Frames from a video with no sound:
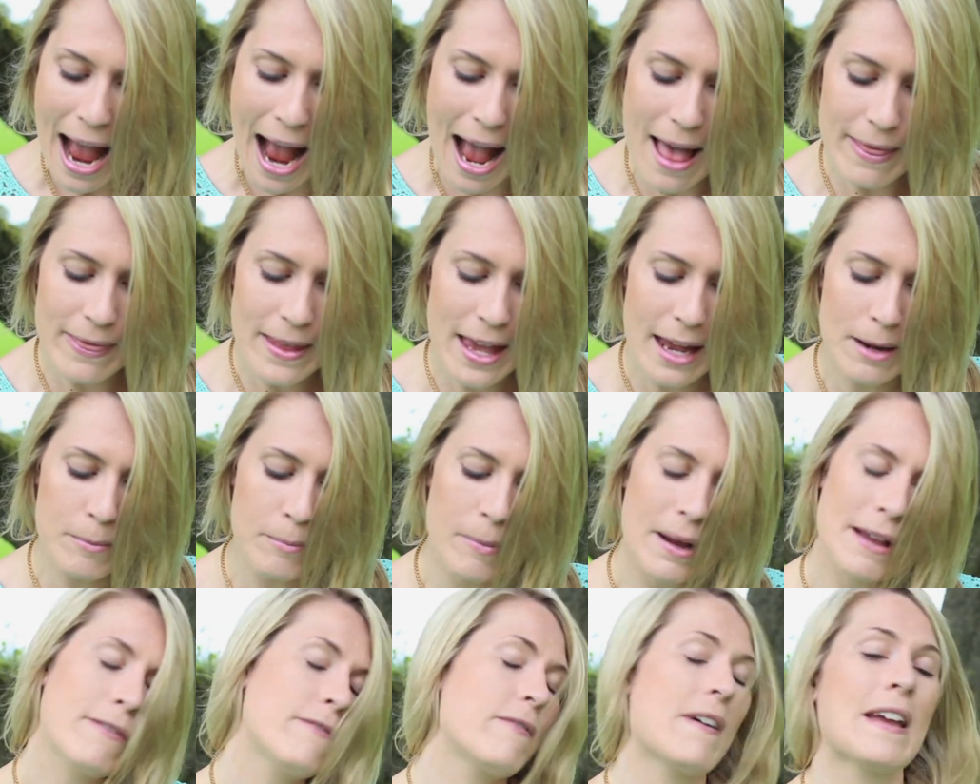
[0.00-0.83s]
And
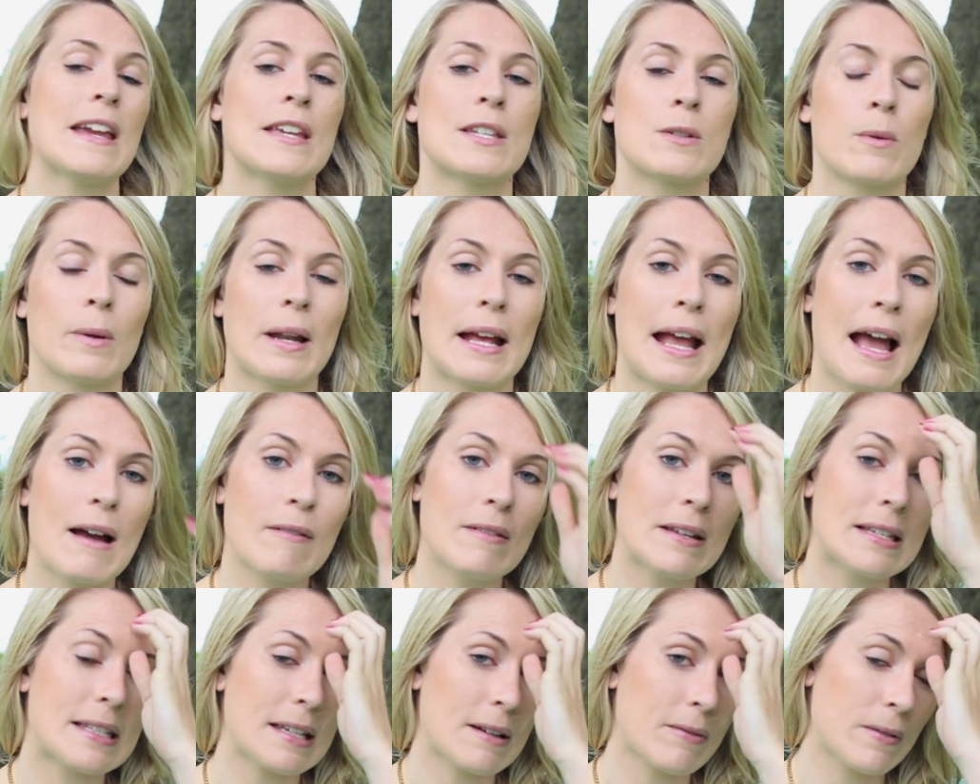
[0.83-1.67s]
then my face one, I
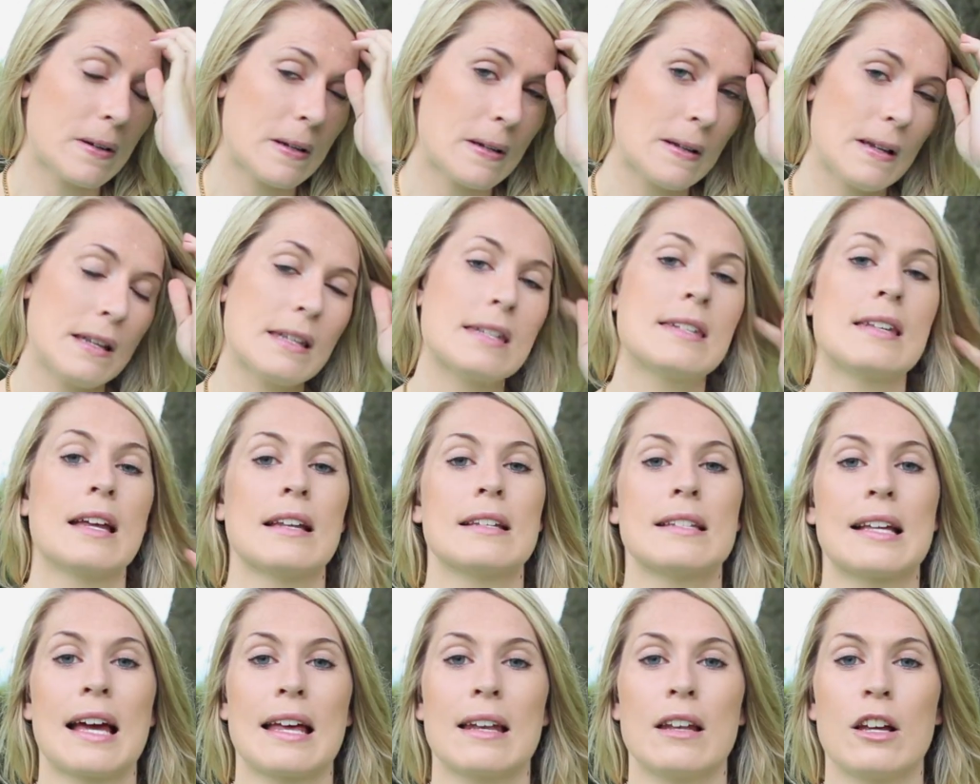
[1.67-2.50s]
have a different
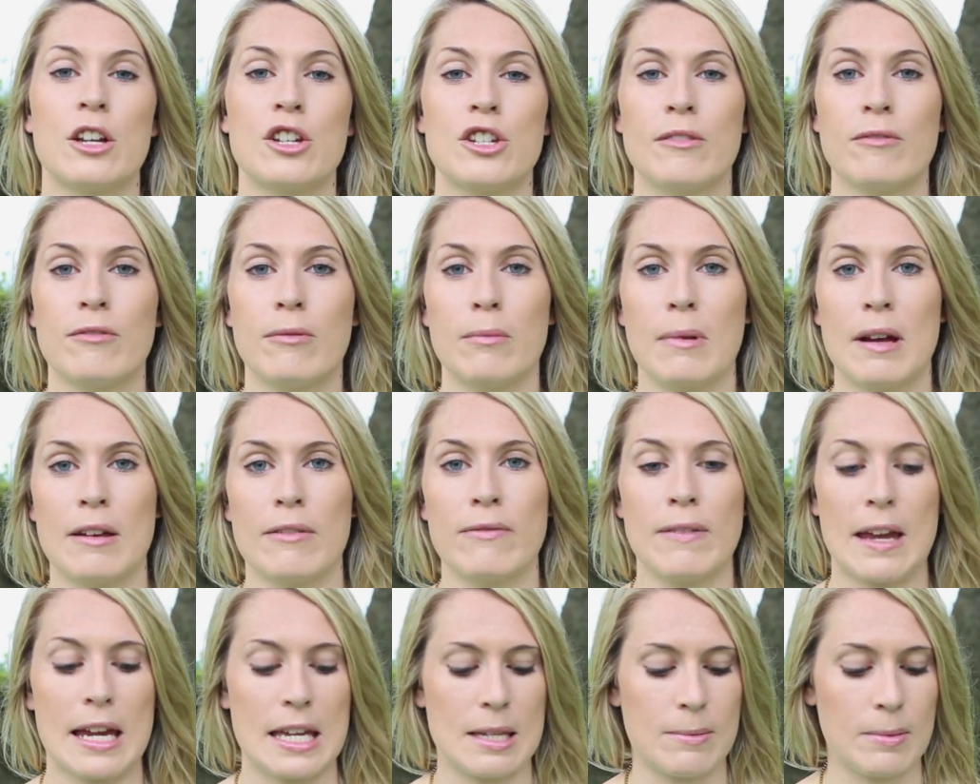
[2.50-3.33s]
suntan lotion for my
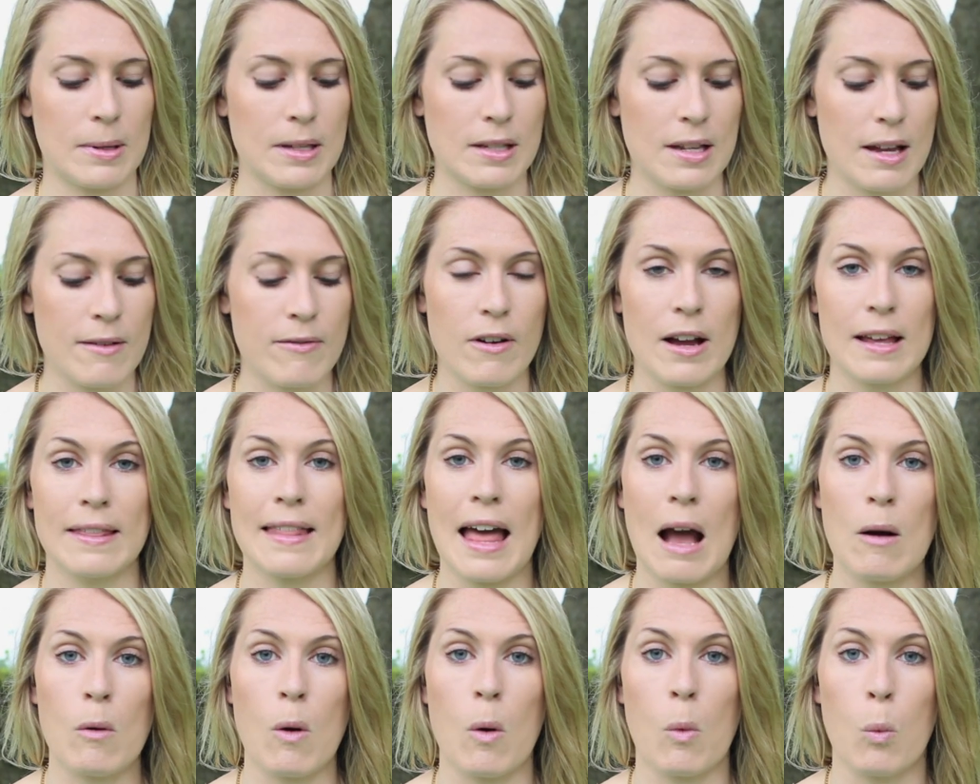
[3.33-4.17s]
face because I
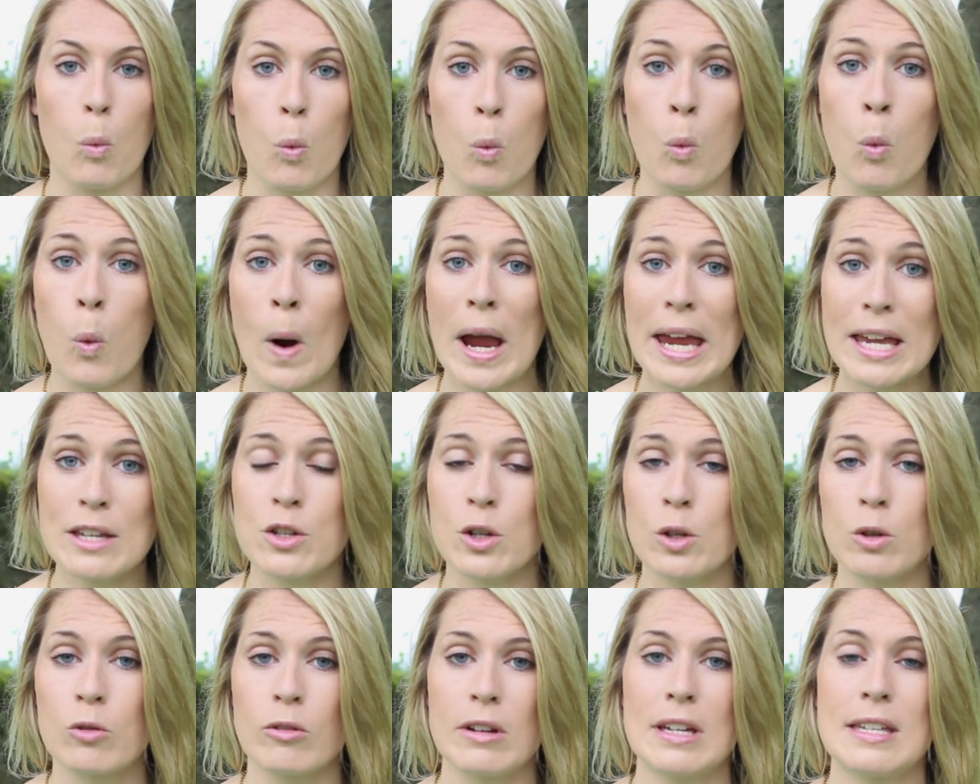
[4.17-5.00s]
find that one way
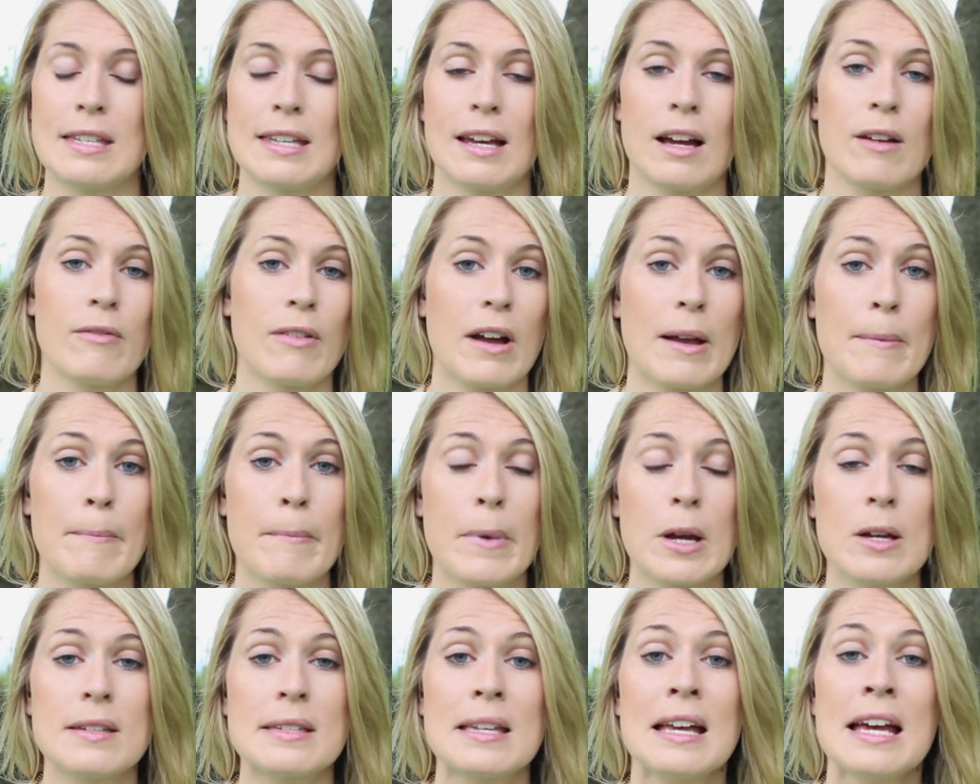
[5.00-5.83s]
too greasy. I find
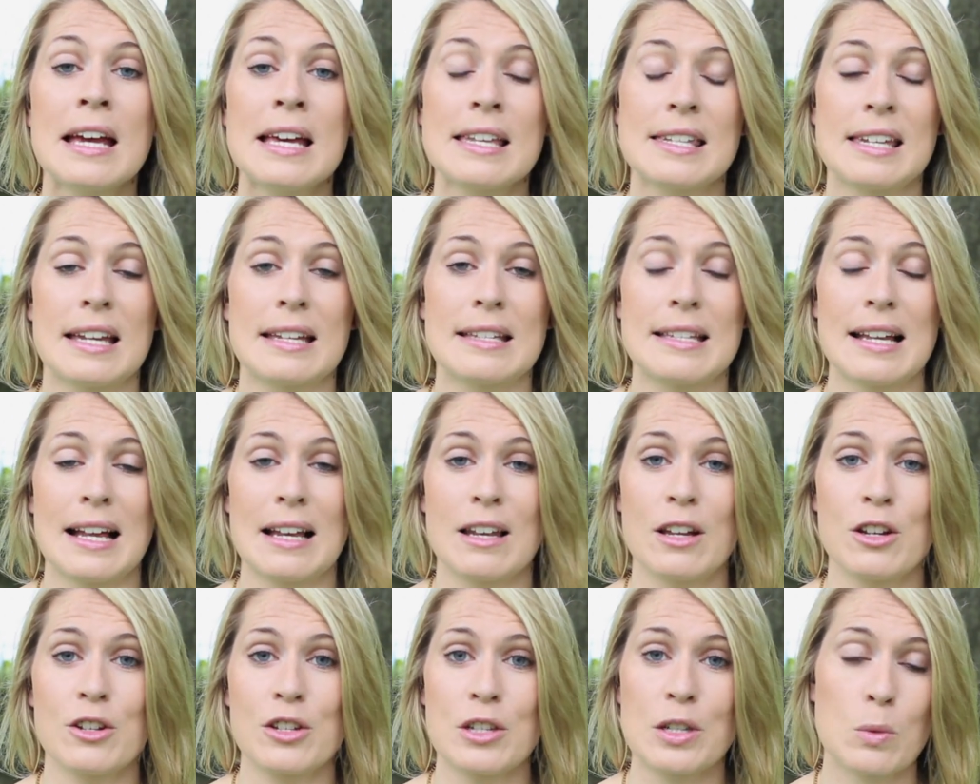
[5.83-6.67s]
most
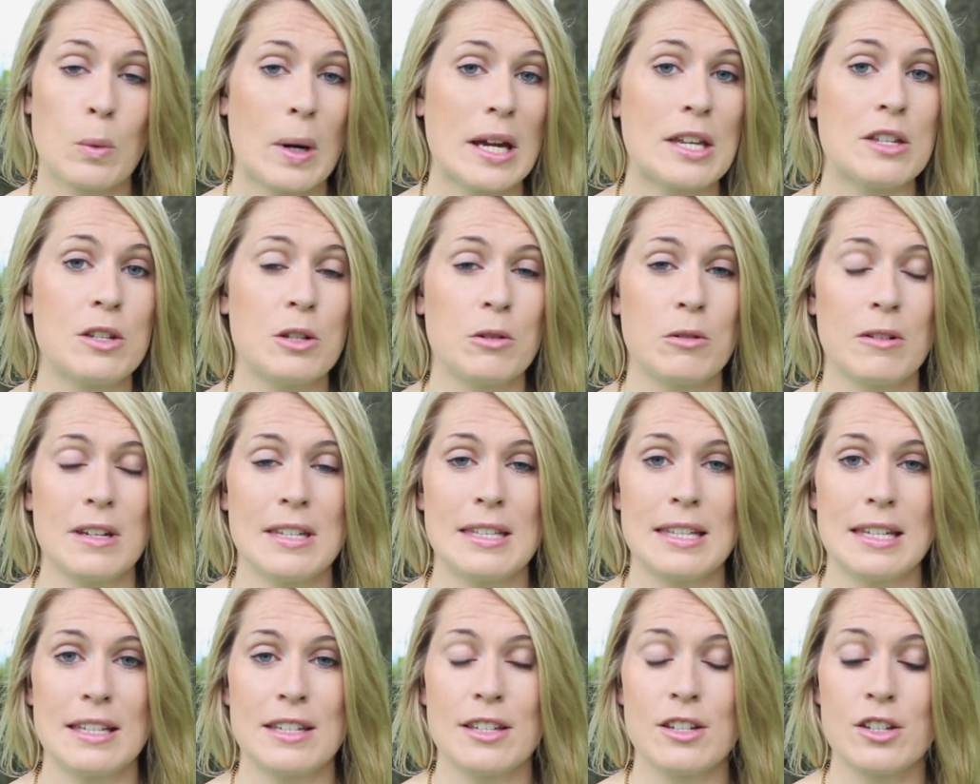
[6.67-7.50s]
suntan lotions way too
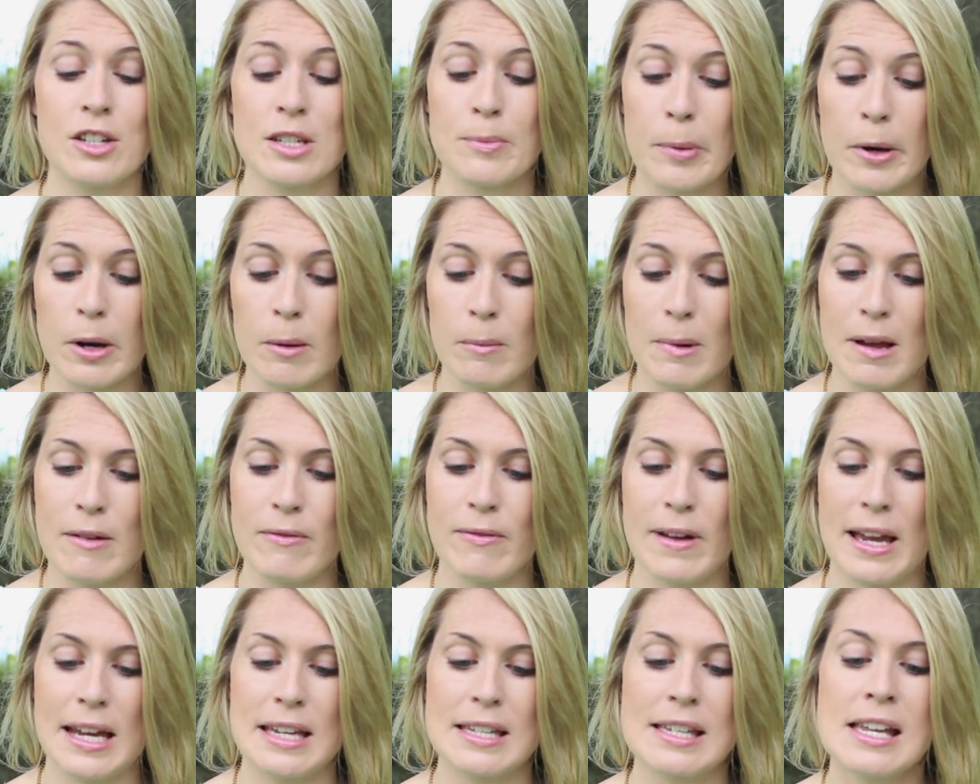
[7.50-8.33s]
greasy to just put on my
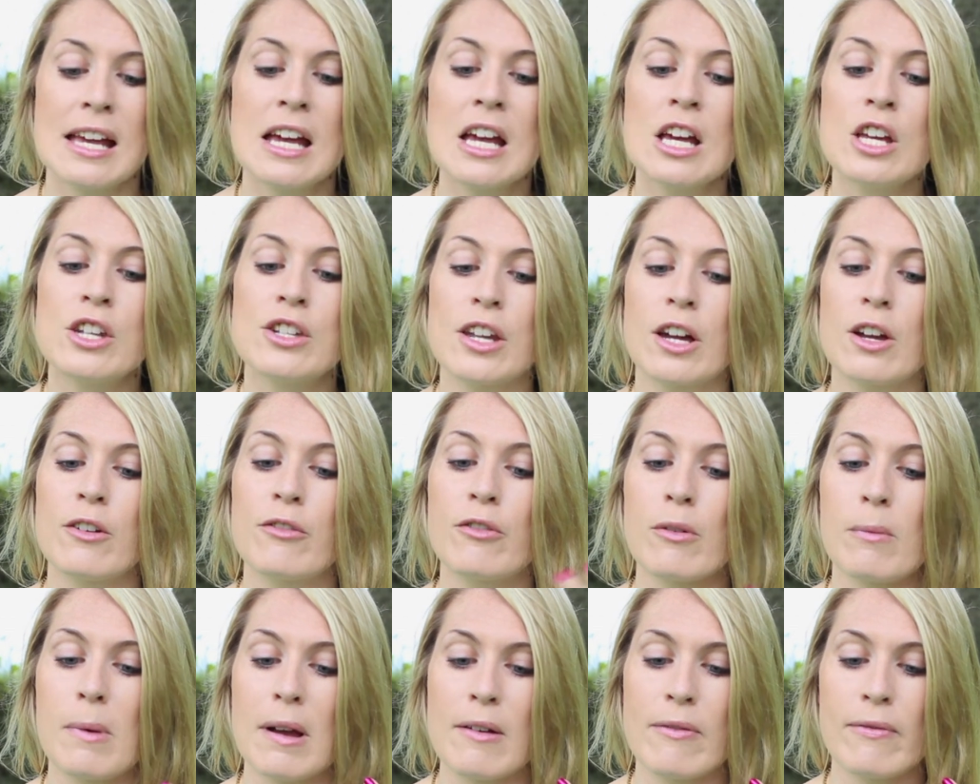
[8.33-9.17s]
face. So
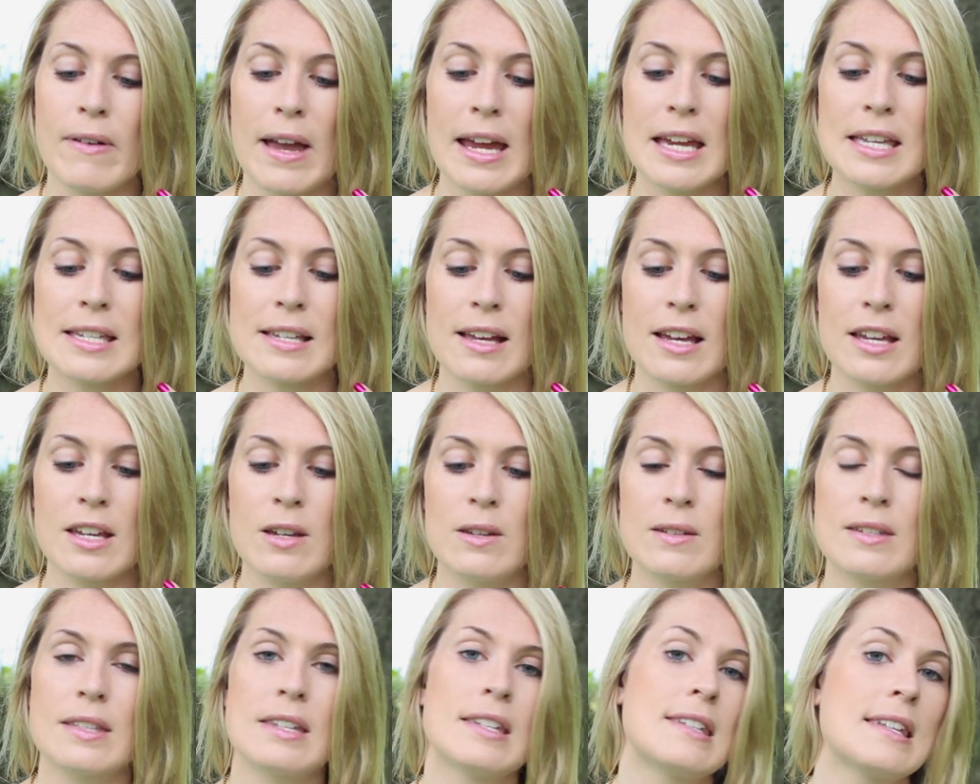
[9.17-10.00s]
for my face, I
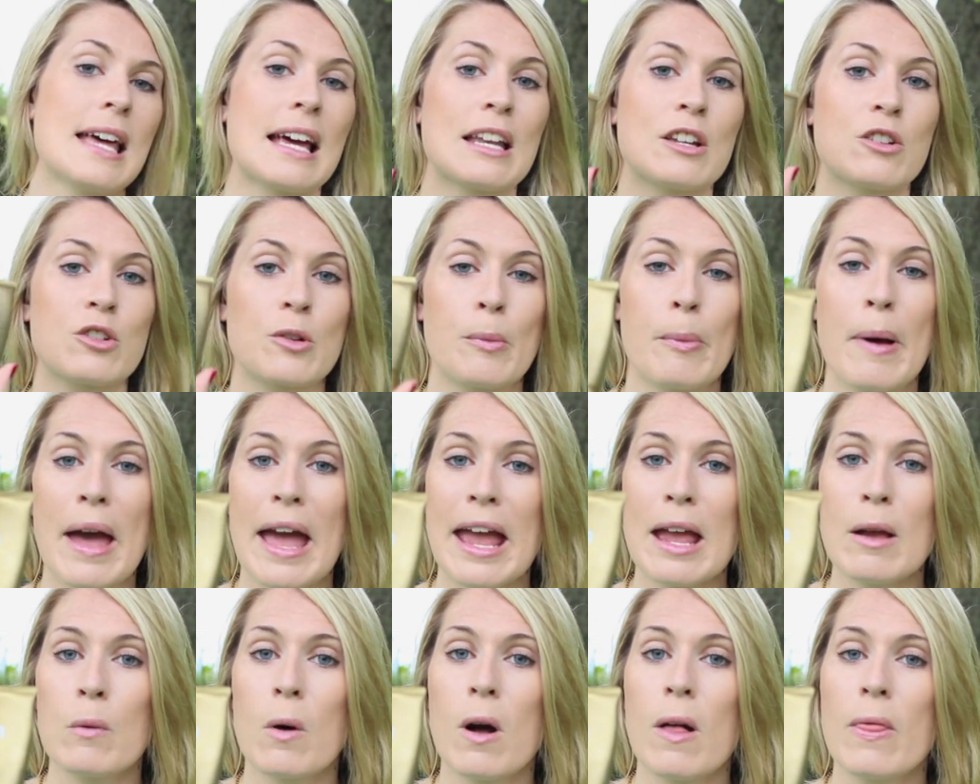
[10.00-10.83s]
use the Saint
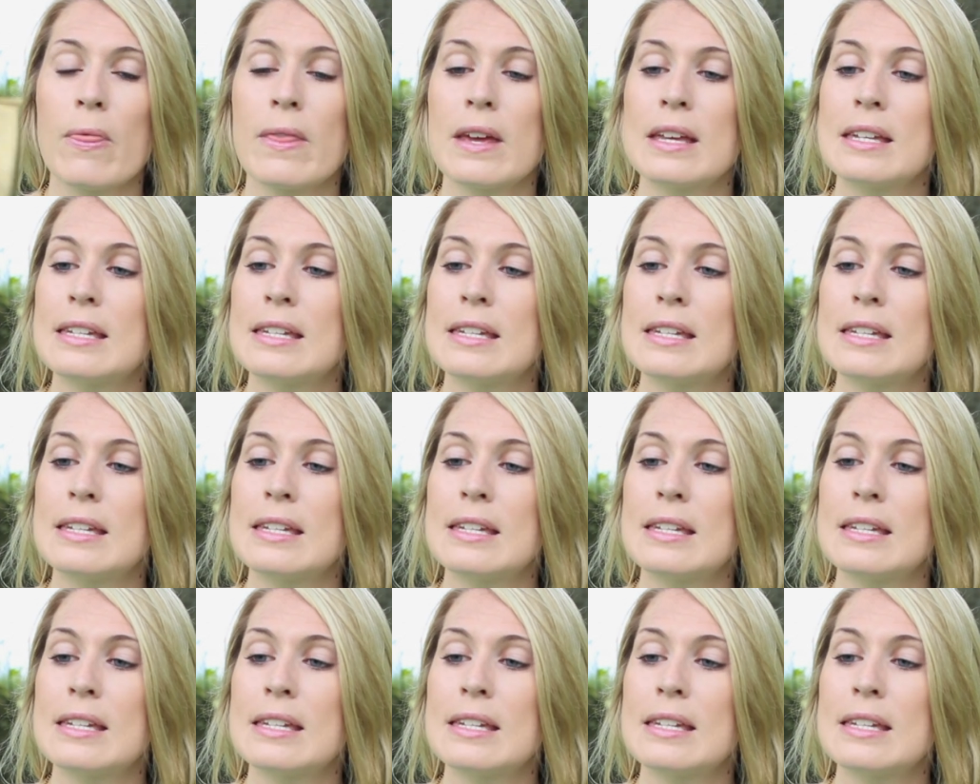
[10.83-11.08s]
Tropez one.